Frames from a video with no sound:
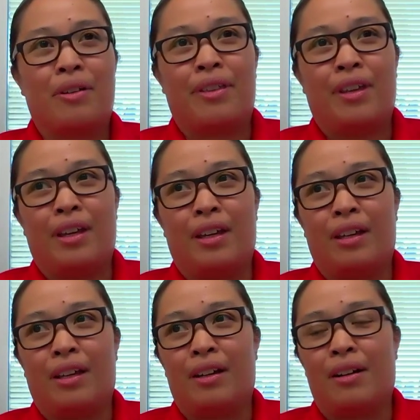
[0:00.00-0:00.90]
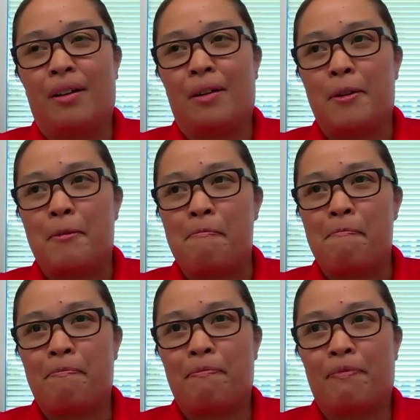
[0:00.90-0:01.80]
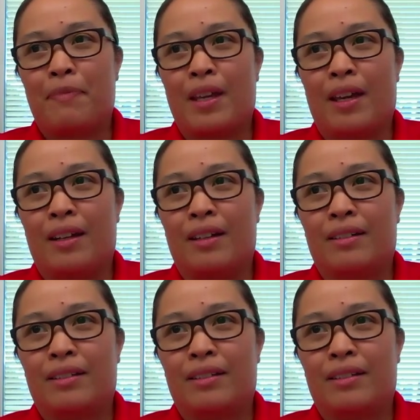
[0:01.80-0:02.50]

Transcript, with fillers: thing um that